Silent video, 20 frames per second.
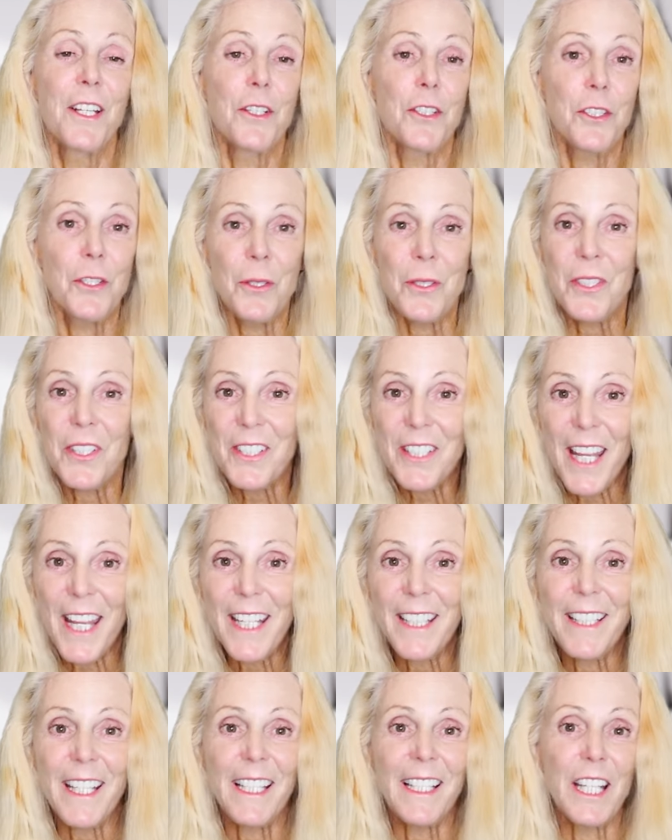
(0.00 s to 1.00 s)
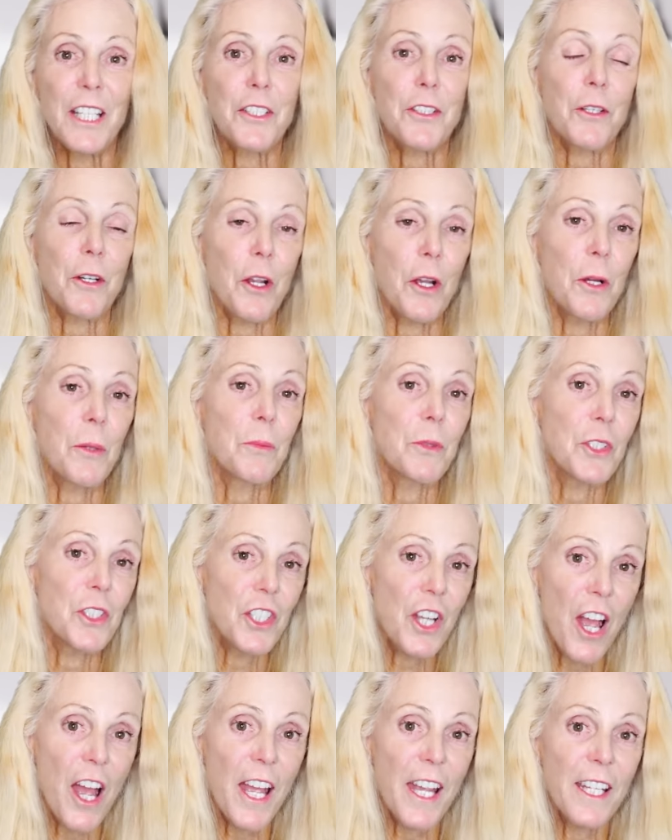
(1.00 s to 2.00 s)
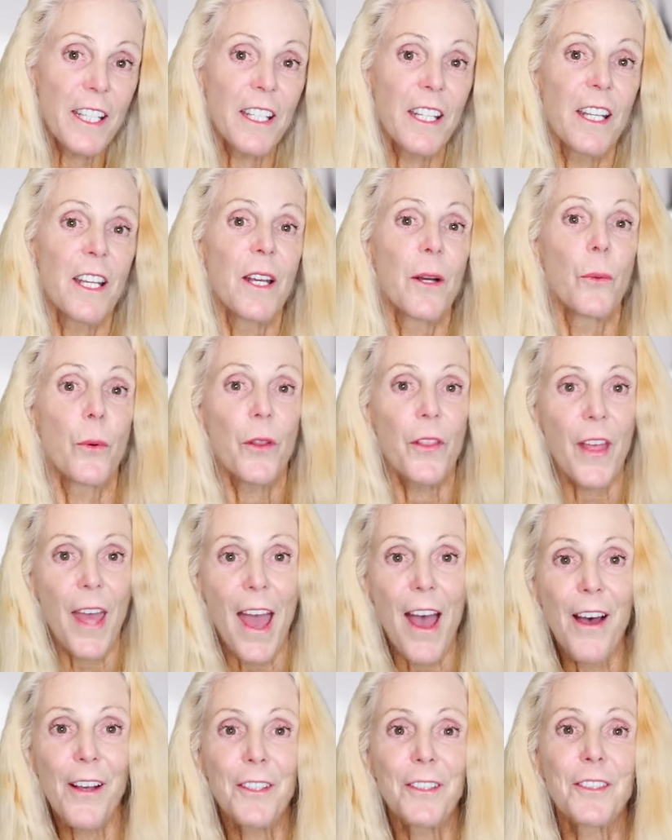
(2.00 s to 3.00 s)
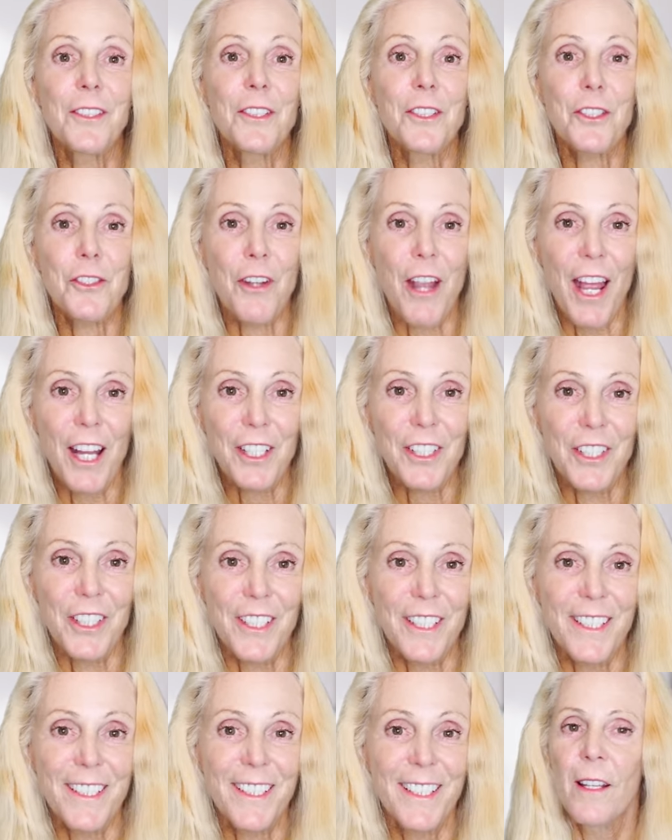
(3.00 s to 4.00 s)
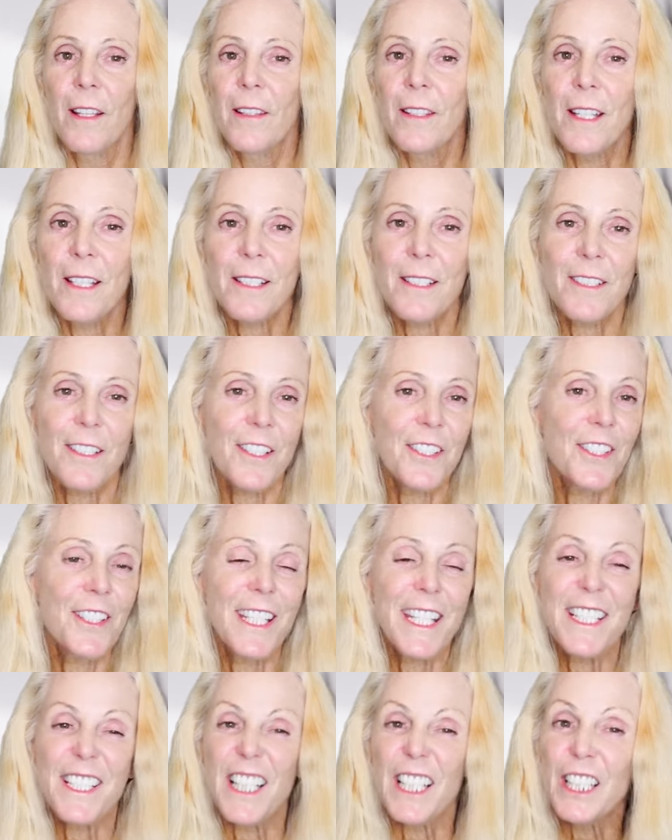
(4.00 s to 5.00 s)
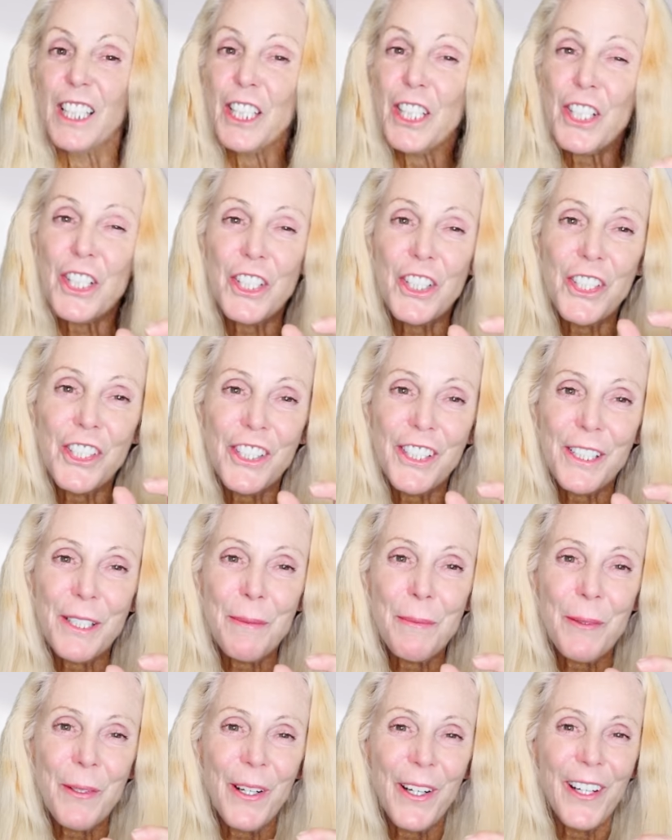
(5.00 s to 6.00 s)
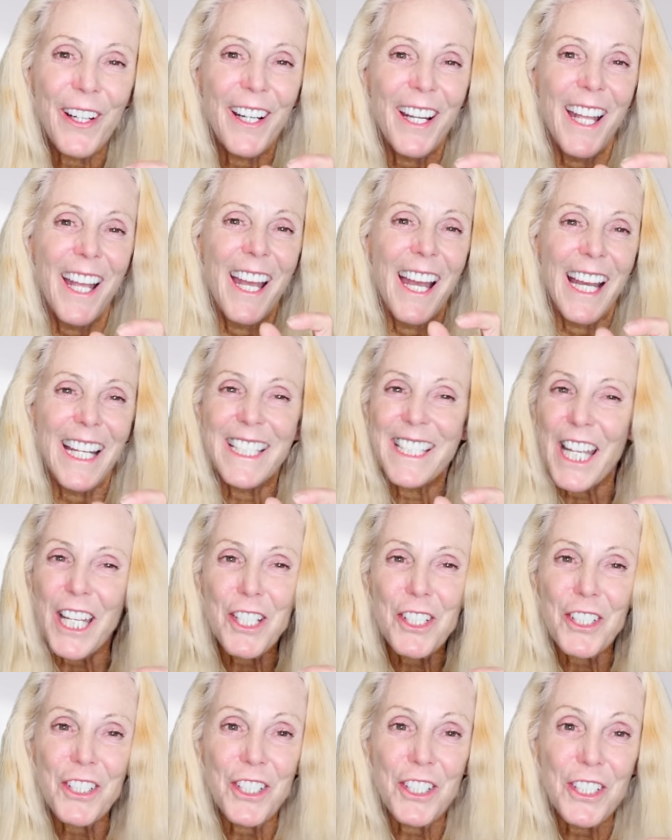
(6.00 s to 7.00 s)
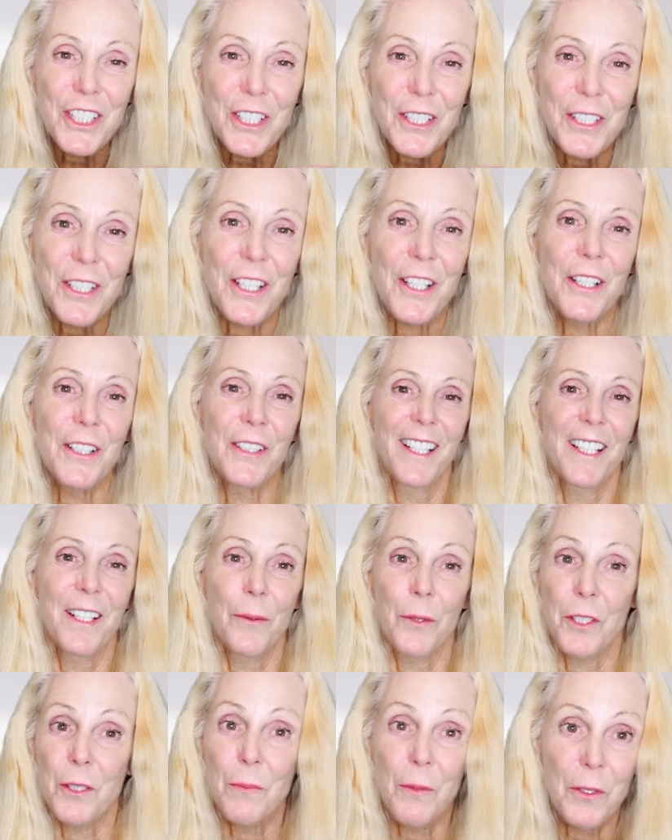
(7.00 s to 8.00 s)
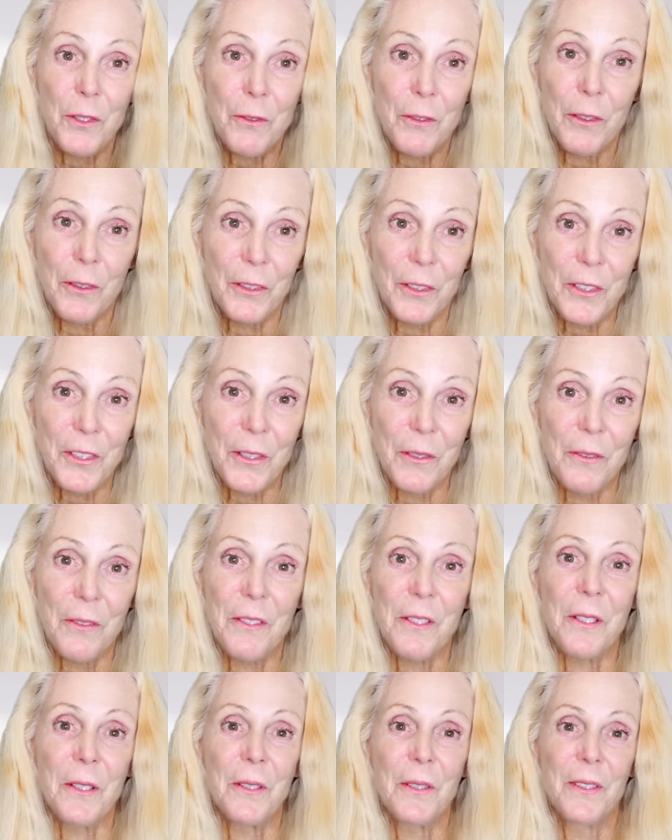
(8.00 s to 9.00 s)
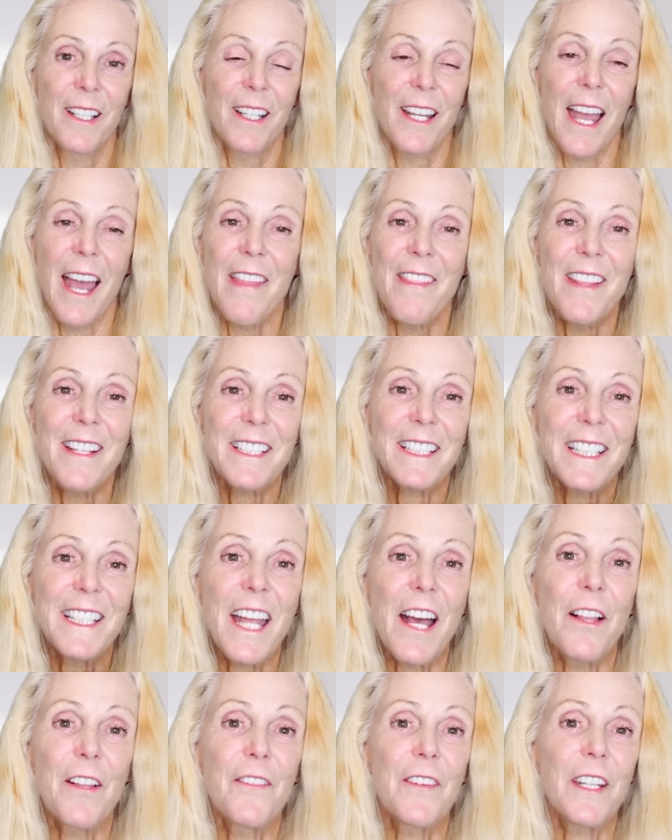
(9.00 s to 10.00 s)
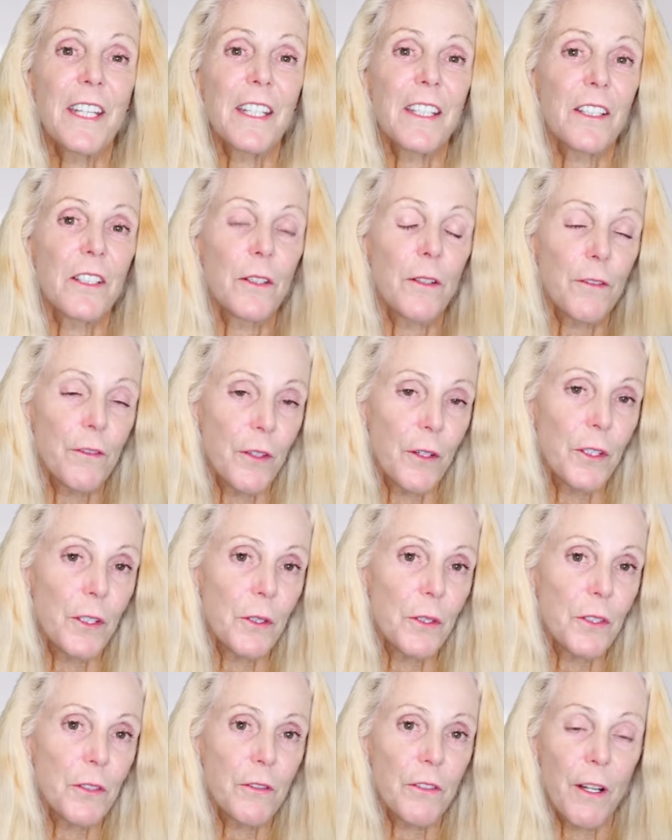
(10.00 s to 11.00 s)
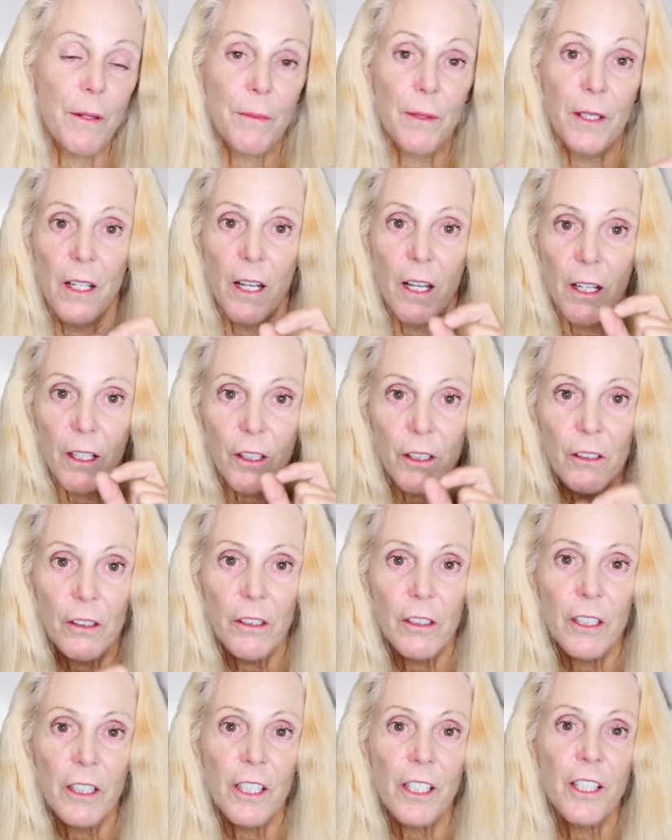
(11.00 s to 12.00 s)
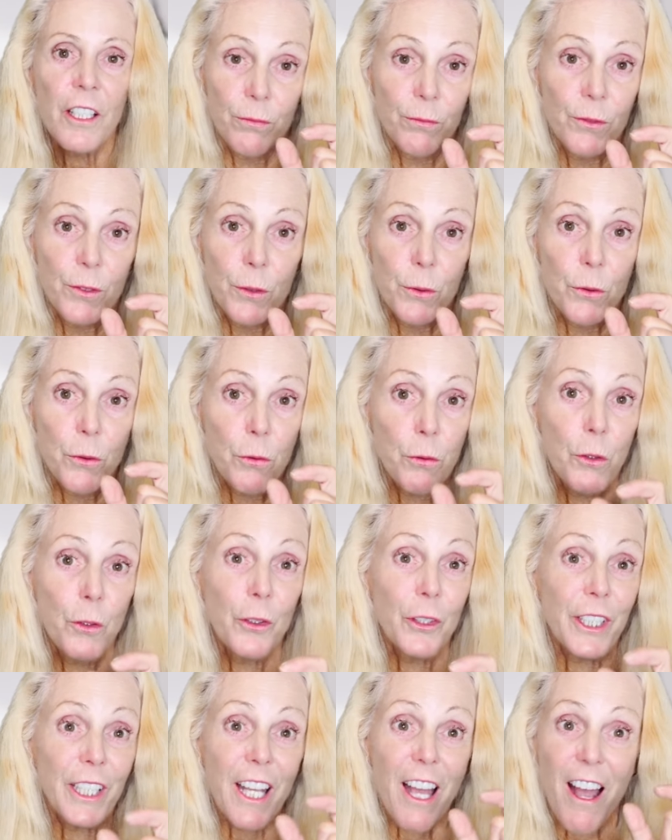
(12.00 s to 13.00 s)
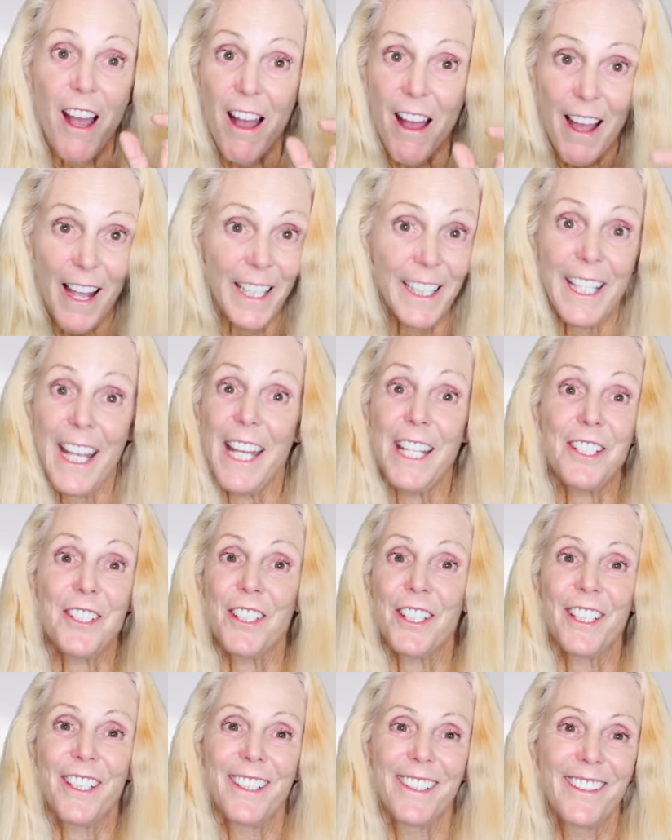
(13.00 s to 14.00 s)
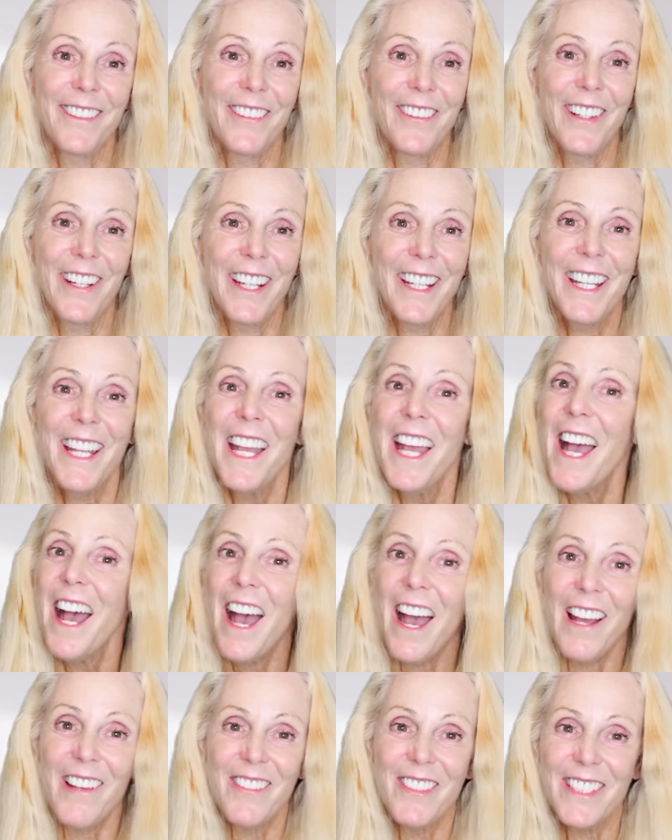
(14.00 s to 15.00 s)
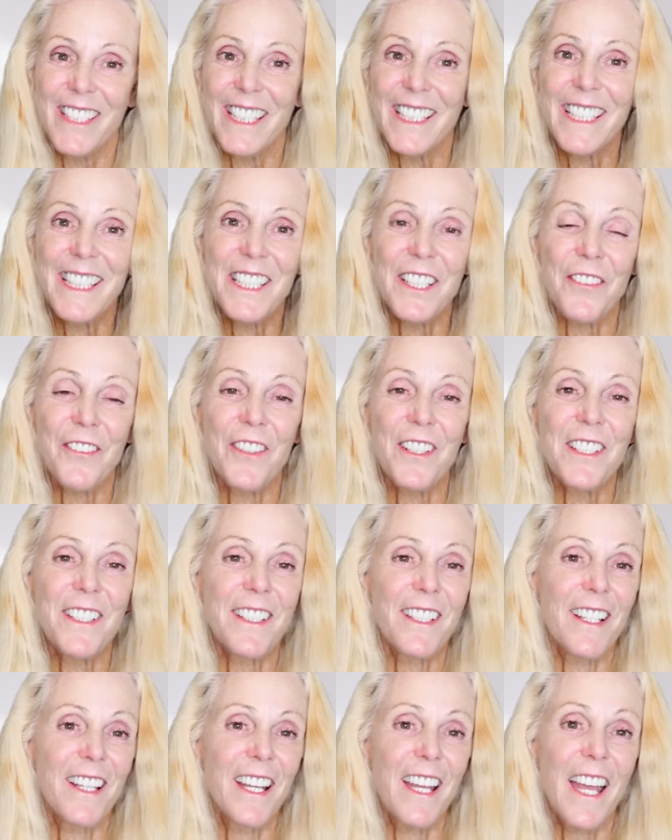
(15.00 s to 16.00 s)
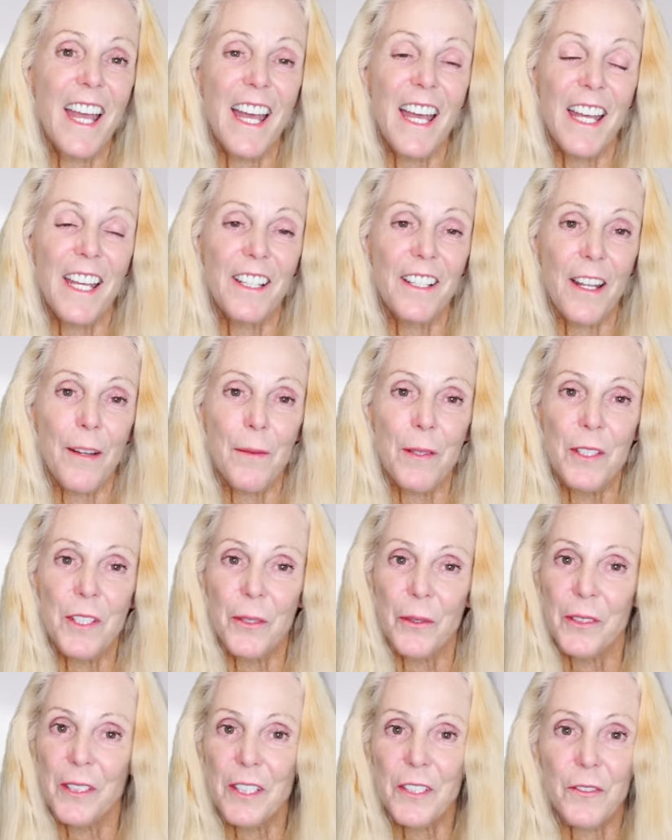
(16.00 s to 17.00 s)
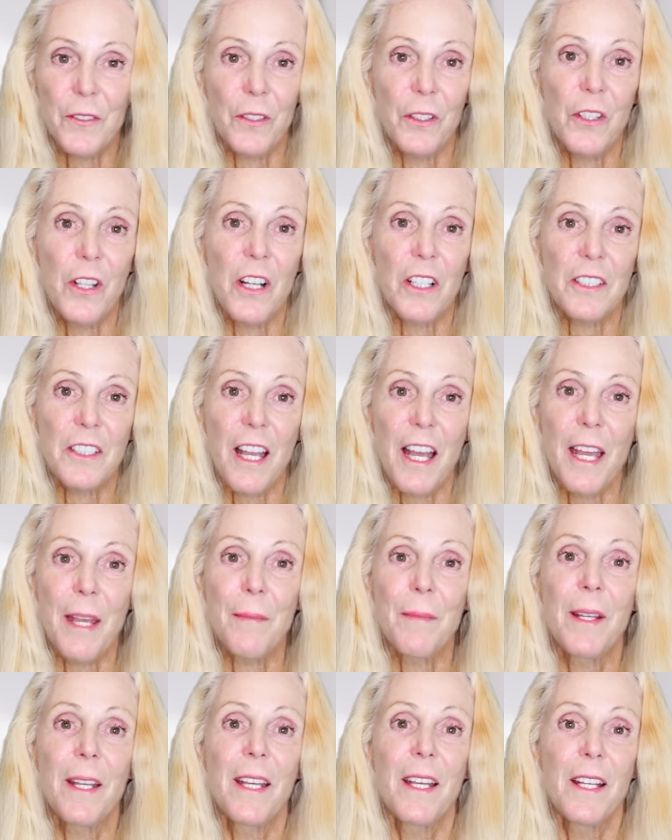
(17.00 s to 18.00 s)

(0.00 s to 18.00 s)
Choose a date that lets your home shine without distractions. This just needs a little more attention to detail, which most realtors don't do. And this can elevate your photos from a good to truly eye-catching, all right? I've seen the difference and I've been doing this for a long time.